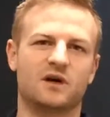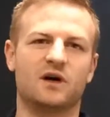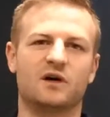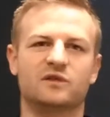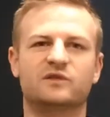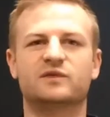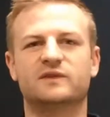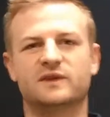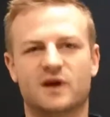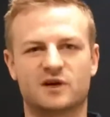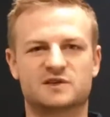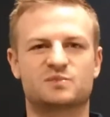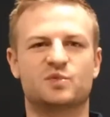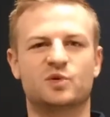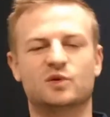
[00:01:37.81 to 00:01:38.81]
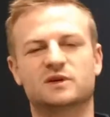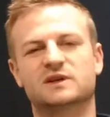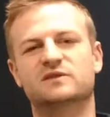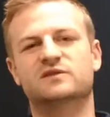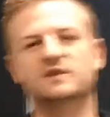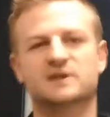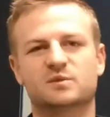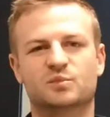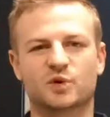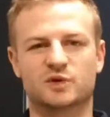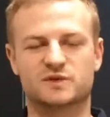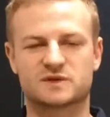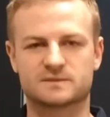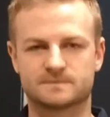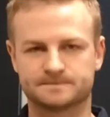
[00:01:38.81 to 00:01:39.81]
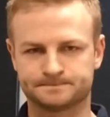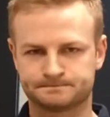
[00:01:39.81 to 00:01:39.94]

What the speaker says: of those poorly fitted boots.